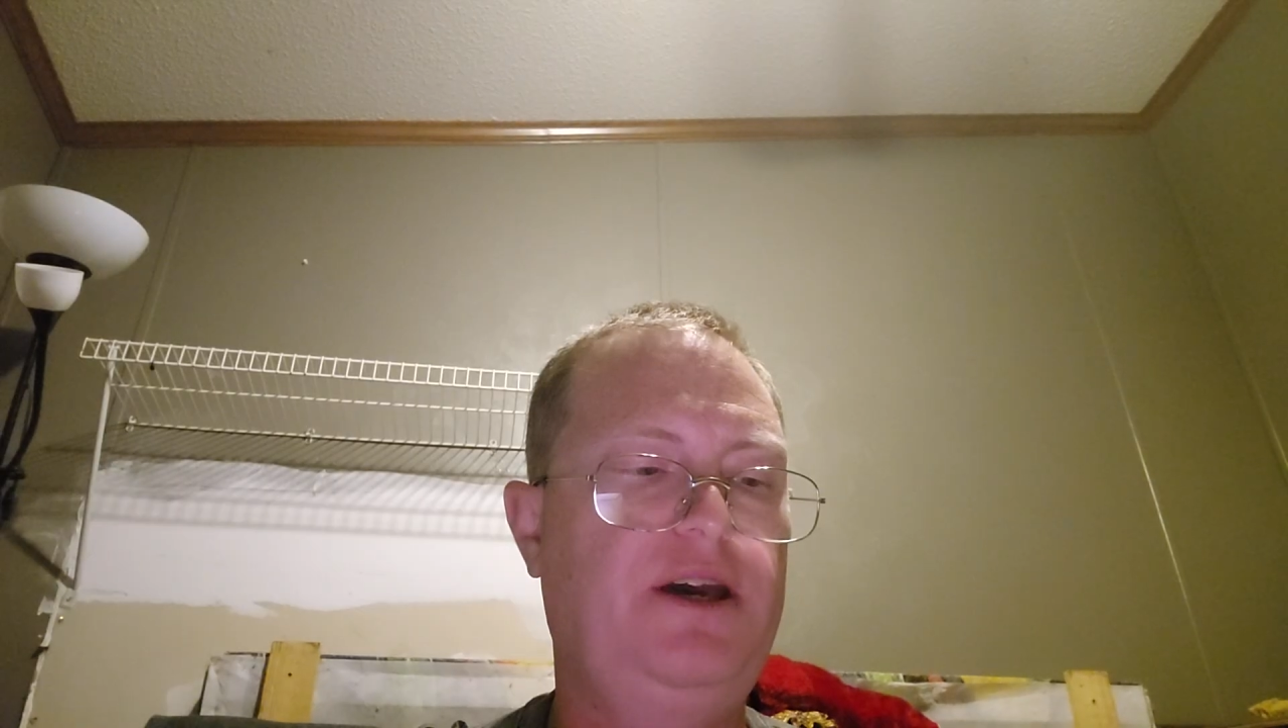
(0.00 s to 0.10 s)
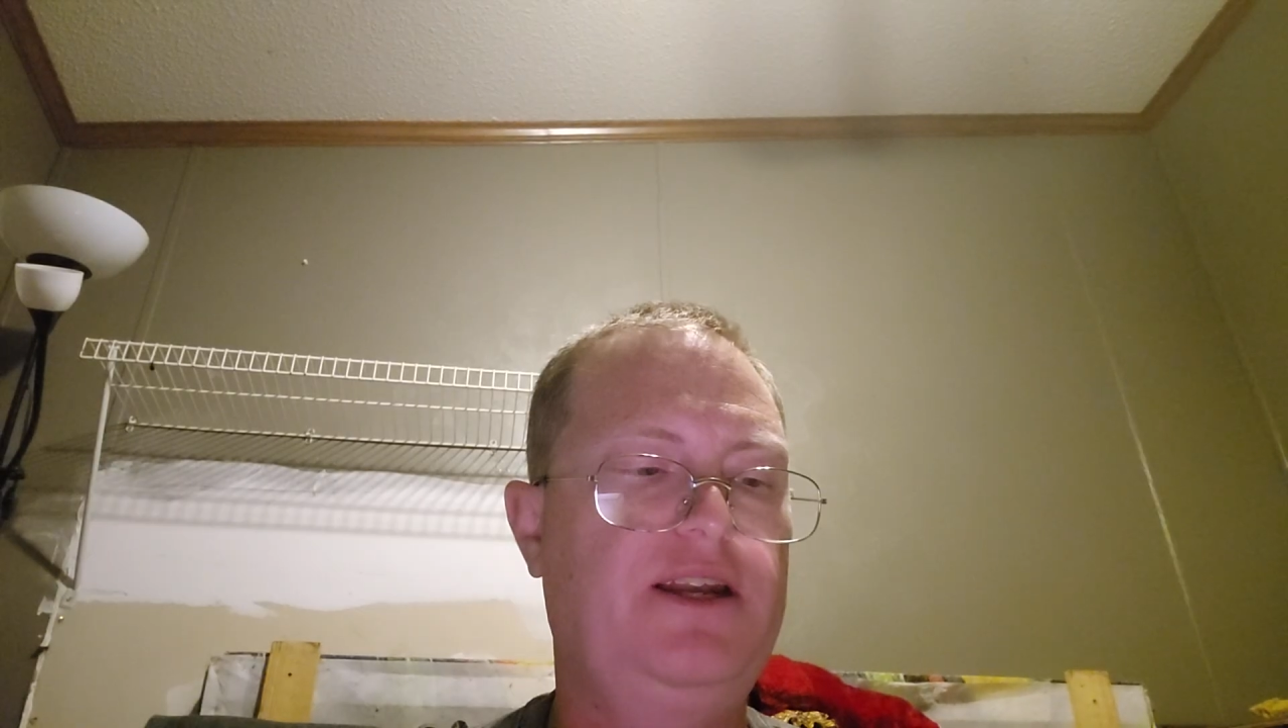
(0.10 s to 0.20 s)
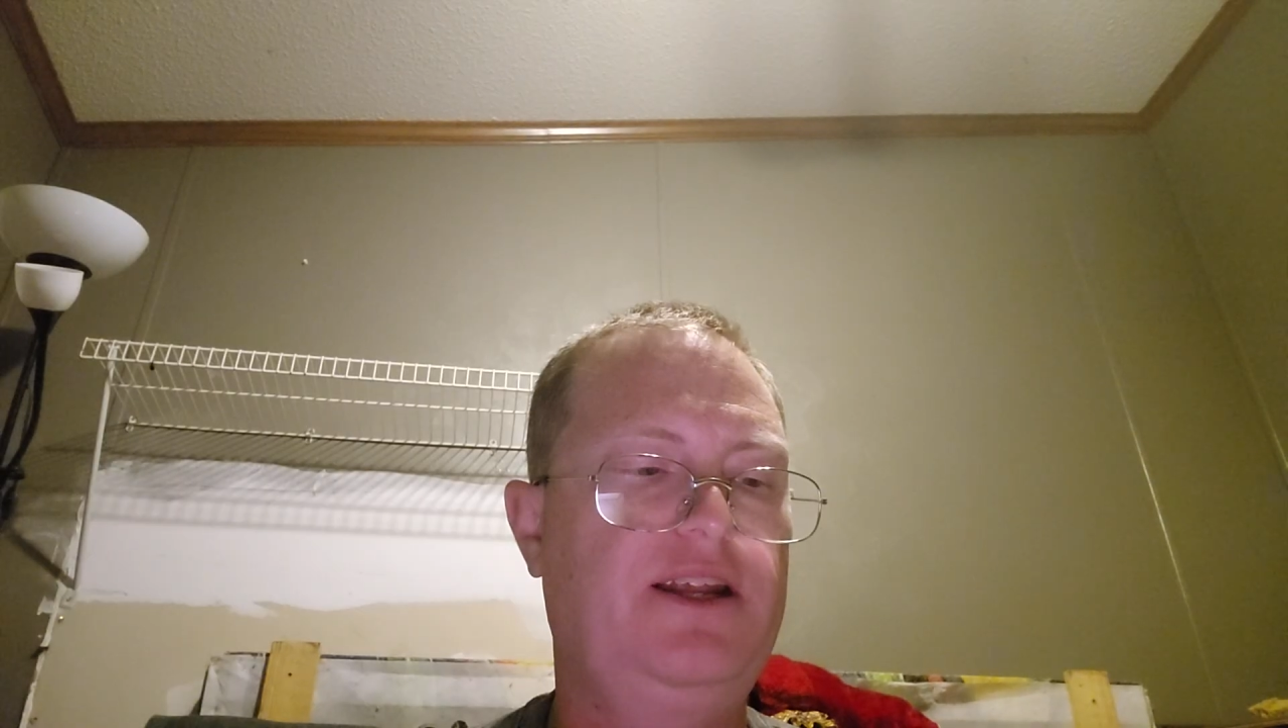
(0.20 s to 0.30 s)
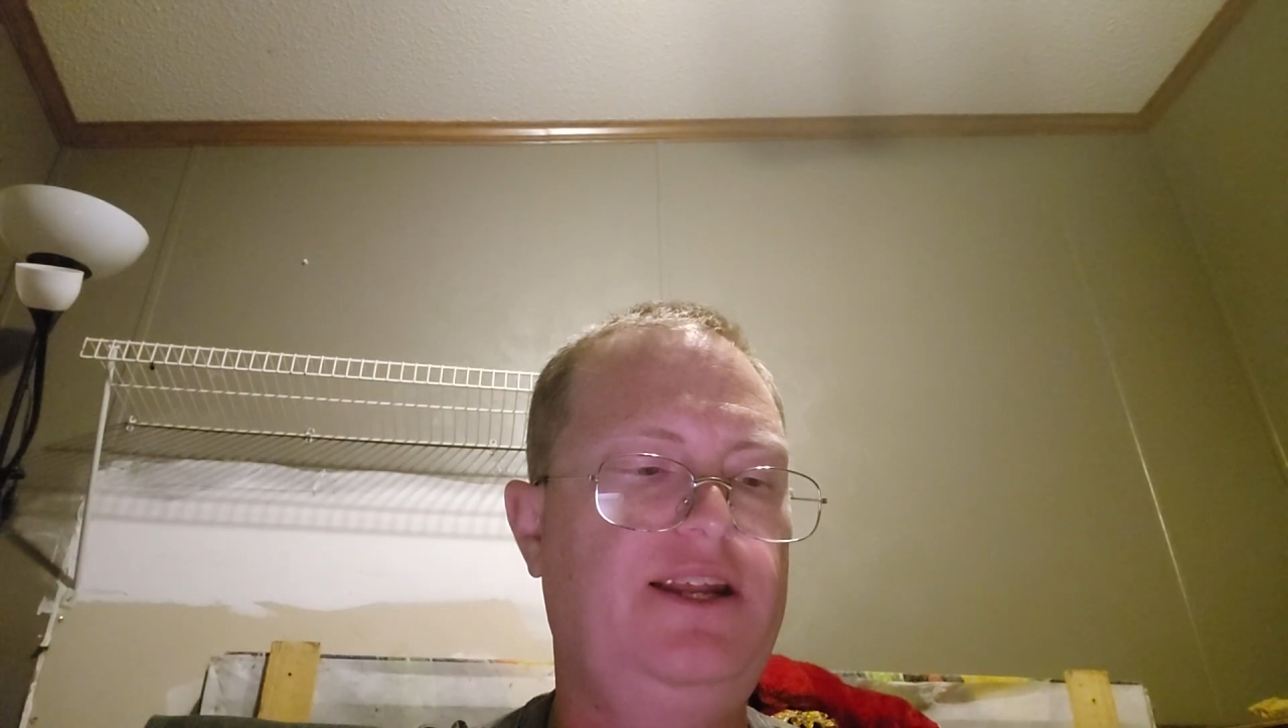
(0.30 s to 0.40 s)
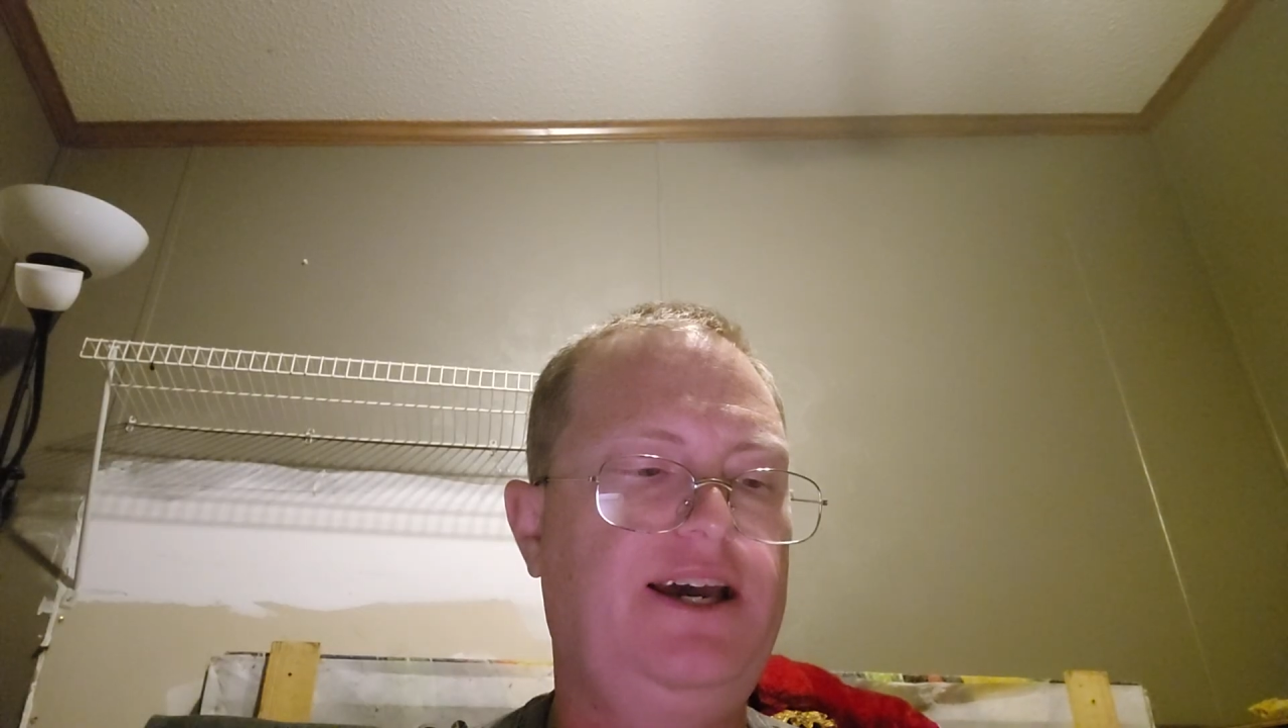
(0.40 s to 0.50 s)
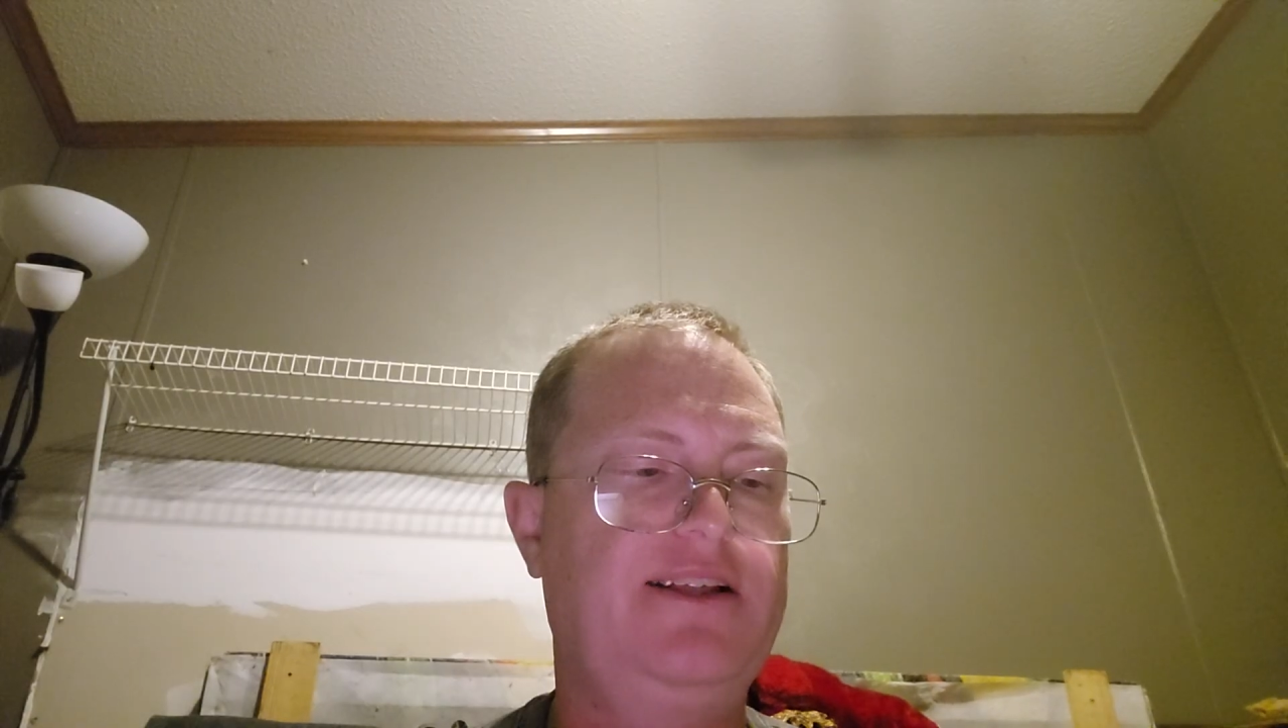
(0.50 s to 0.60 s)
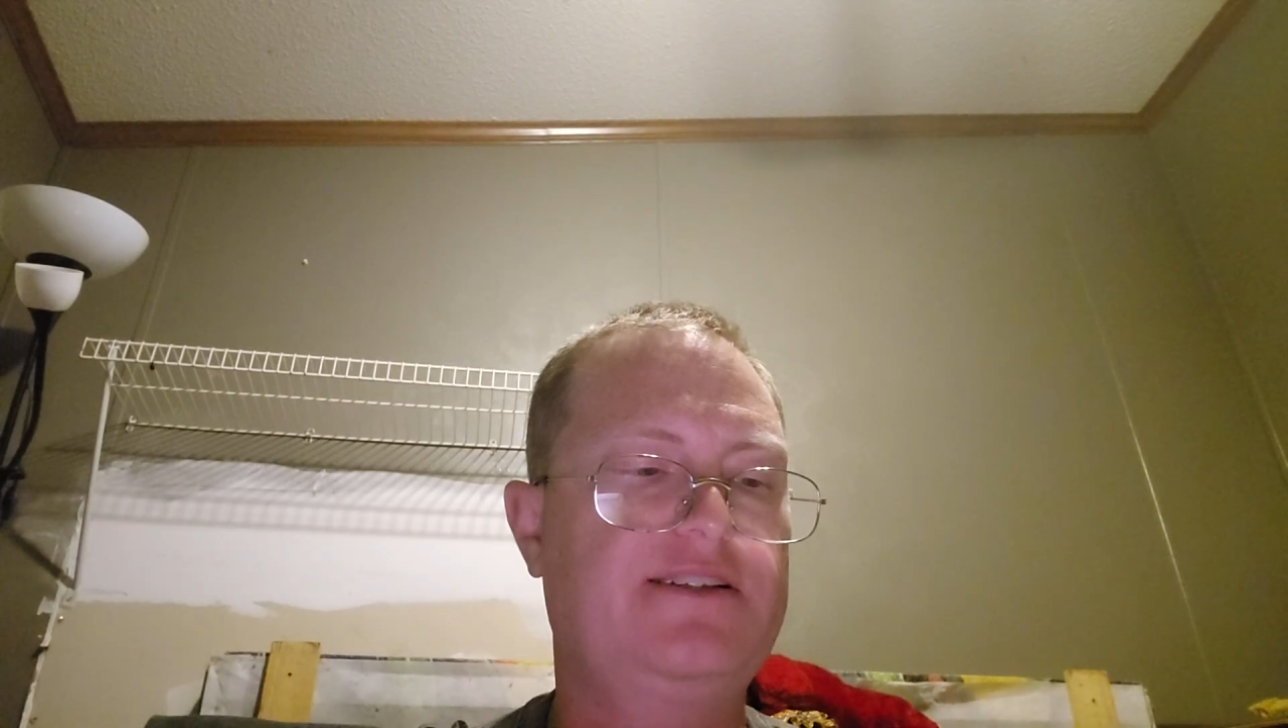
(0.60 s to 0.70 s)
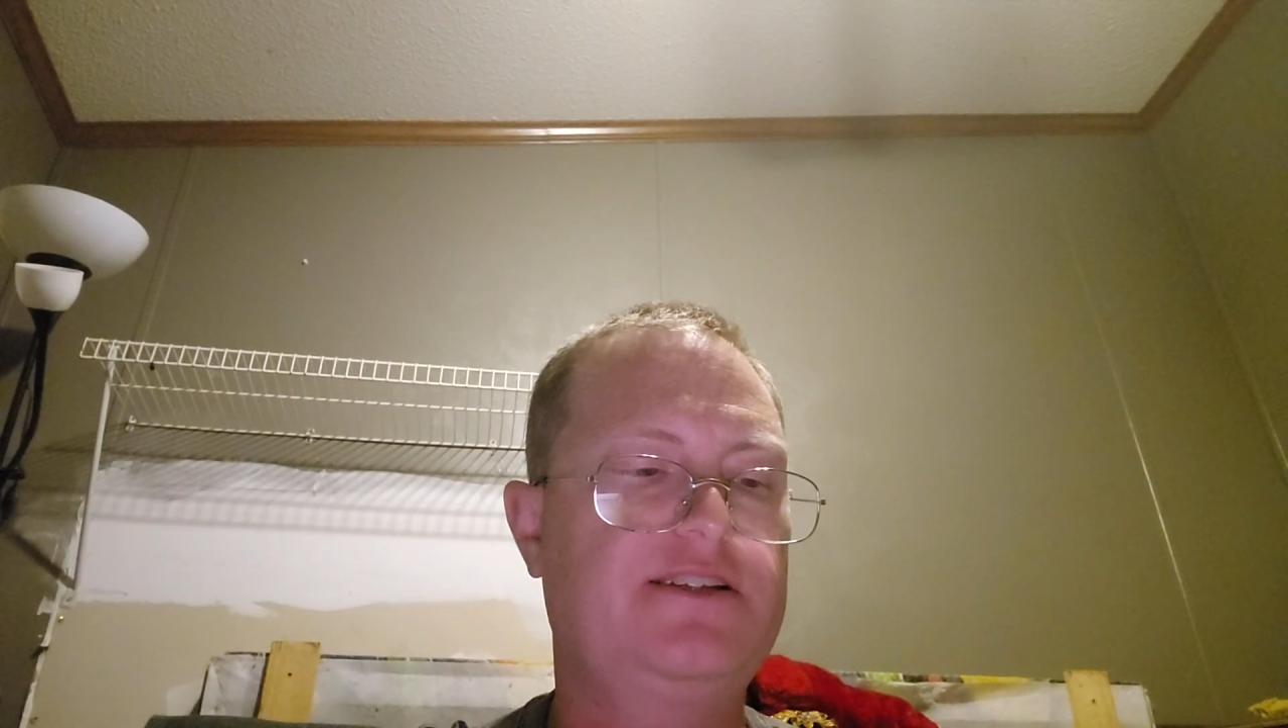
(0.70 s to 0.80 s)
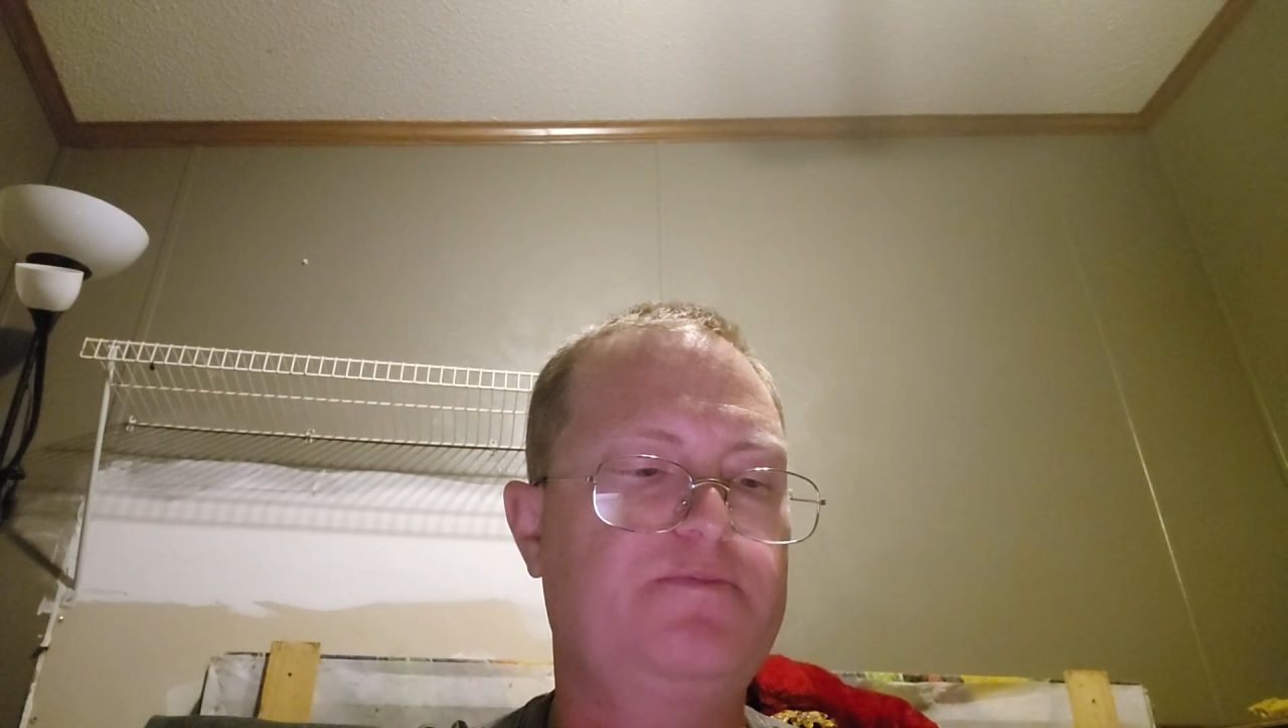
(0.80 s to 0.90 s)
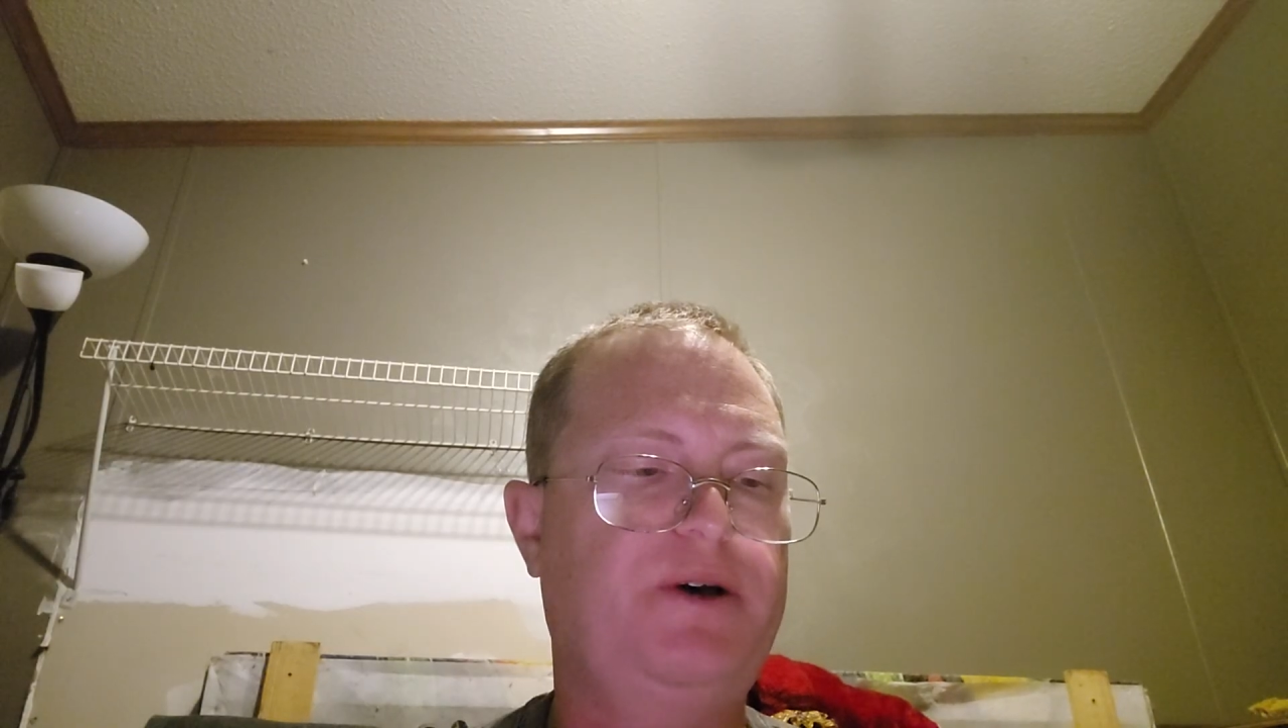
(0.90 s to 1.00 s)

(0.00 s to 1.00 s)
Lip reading: meta-analysis